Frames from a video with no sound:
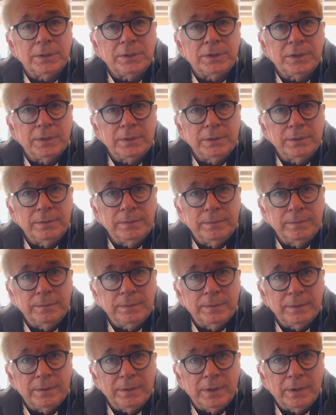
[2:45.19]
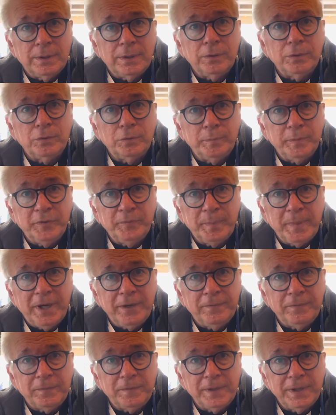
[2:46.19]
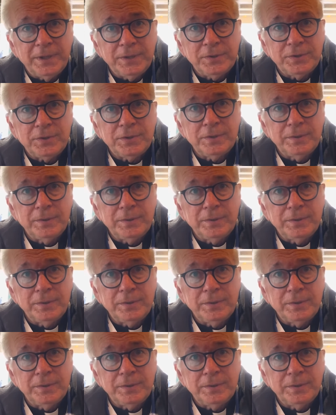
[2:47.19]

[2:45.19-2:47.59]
to the home of my friends